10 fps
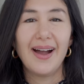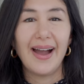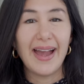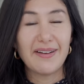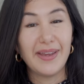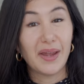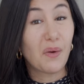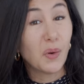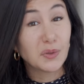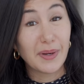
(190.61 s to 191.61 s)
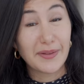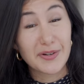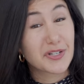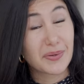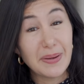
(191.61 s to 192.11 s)
I have a cold weather
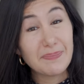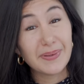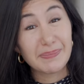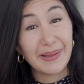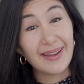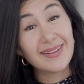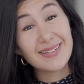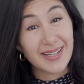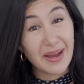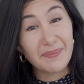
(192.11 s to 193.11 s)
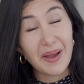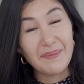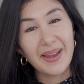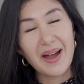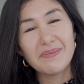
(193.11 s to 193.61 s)
trip planned um,
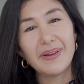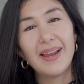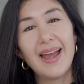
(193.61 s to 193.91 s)
coming up,